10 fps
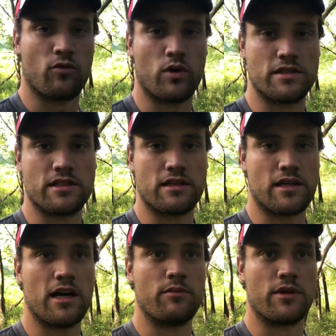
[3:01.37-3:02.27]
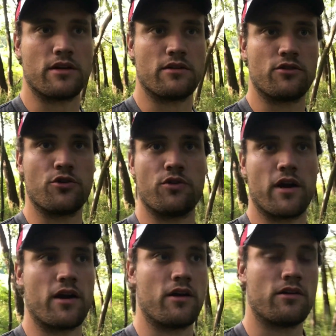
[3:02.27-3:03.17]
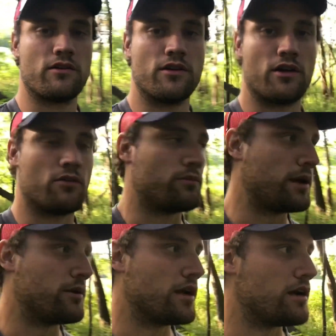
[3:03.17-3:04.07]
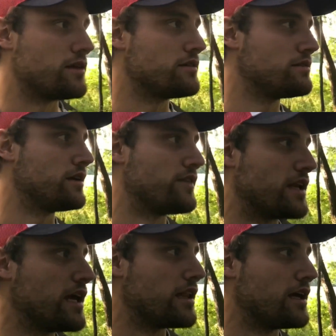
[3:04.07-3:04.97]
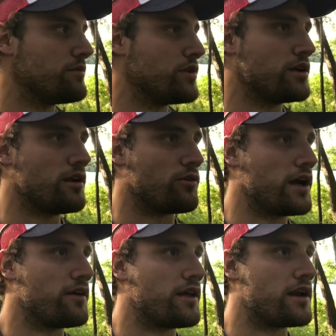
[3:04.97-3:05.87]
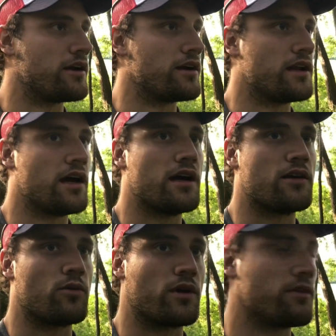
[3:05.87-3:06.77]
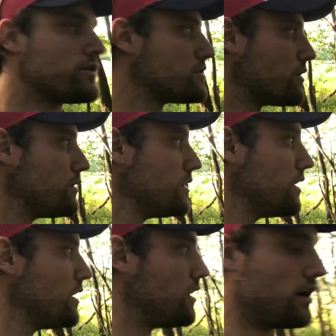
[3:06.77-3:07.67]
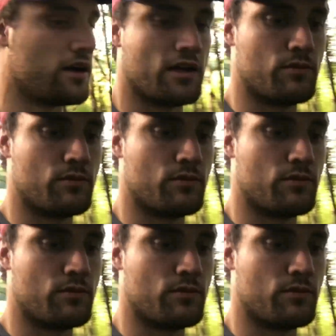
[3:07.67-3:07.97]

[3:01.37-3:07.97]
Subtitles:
of what's coming through there, you know, maybe not in the daylight, but around that area at night or whatever. So alrighty, I'm